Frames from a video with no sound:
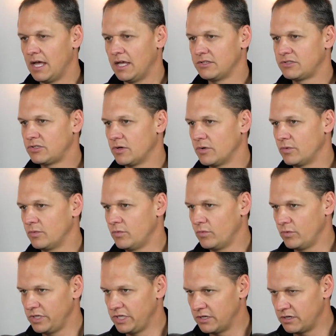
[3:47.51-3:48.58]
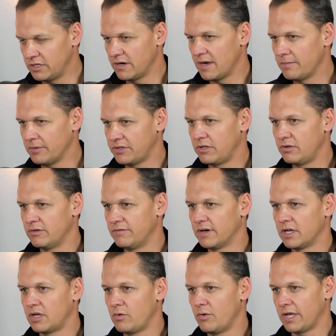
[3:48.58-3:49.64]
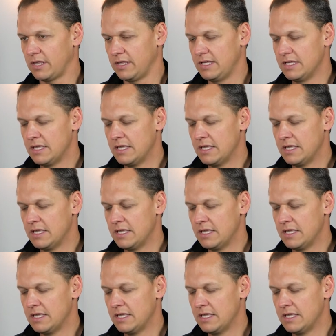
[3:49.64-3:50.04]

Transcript: So you're able to do it very quickly.